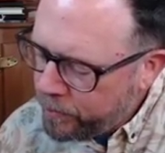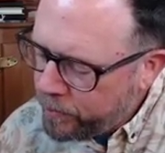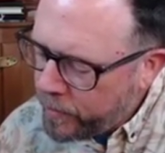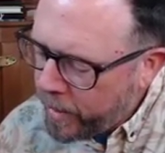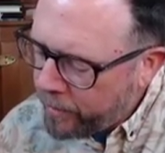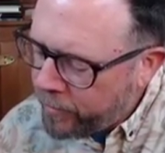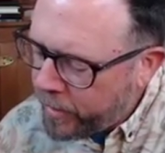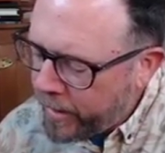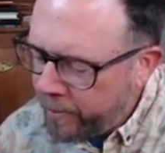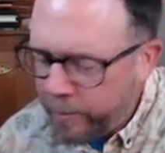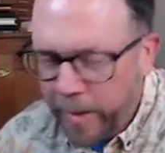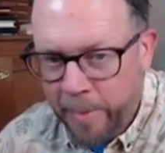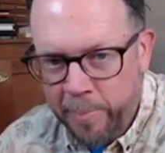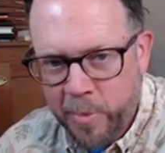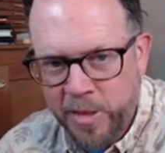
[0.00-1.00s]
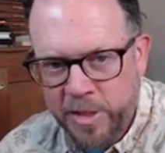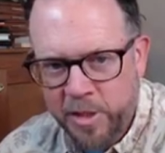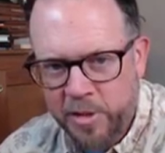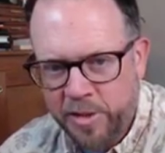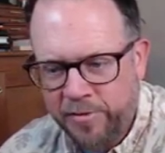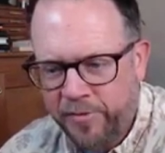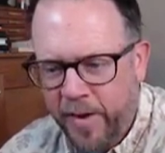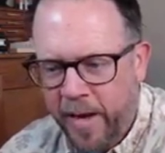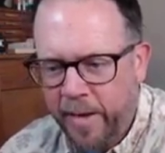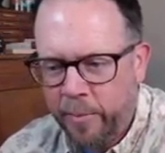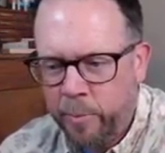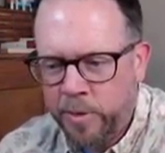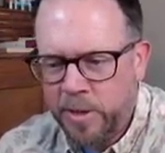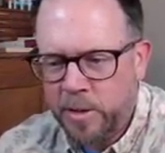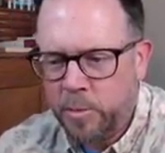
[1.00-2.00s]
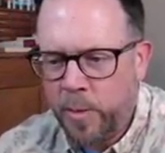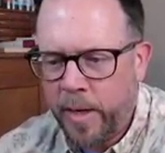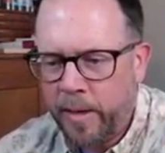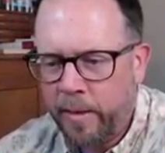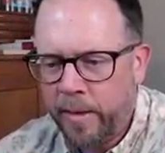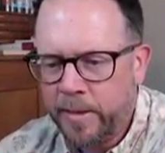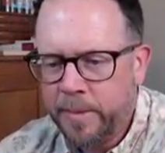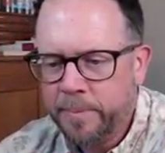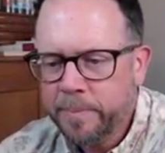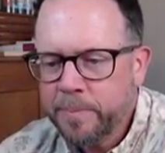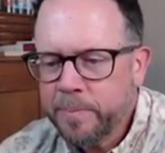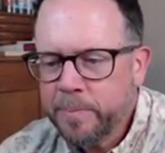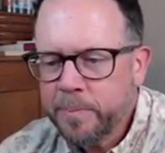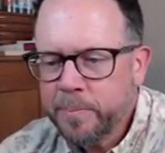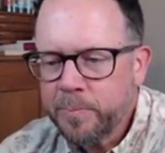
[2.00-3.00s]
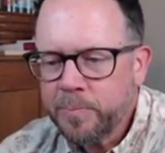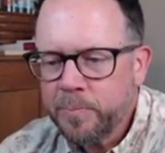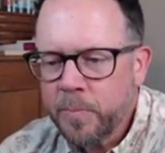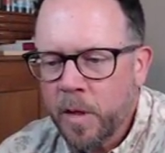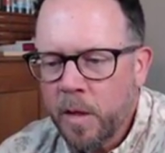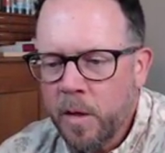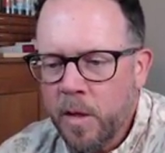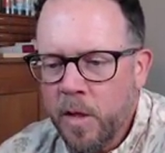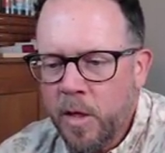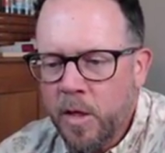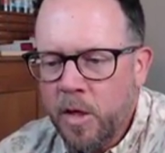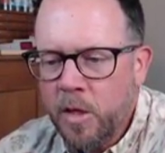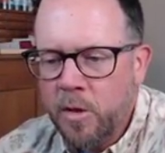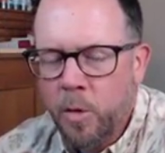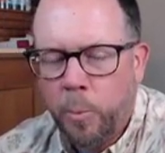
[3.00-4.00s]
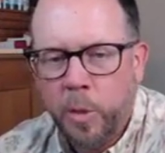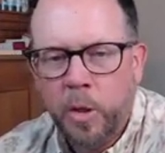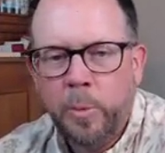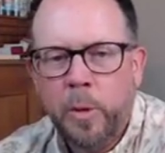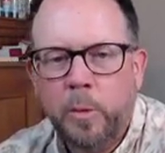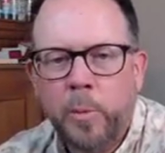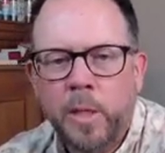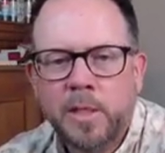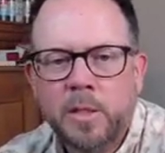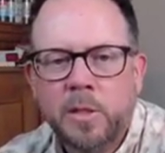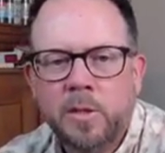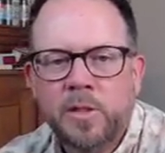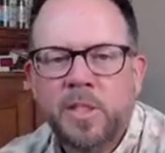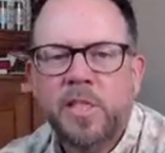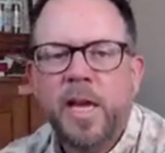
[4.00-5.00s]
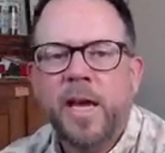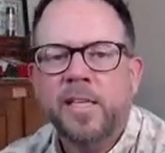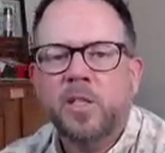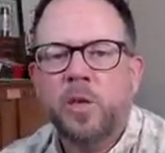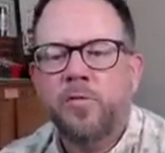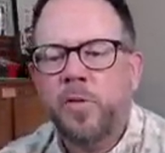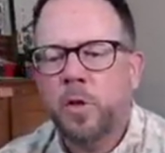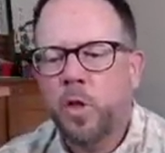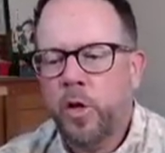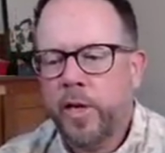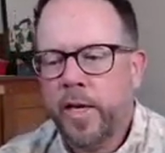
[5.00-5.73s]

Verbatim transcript: I forget, but I'm pretty sure it's a fine, which is why I liked it. The blue one much yeah, so if you look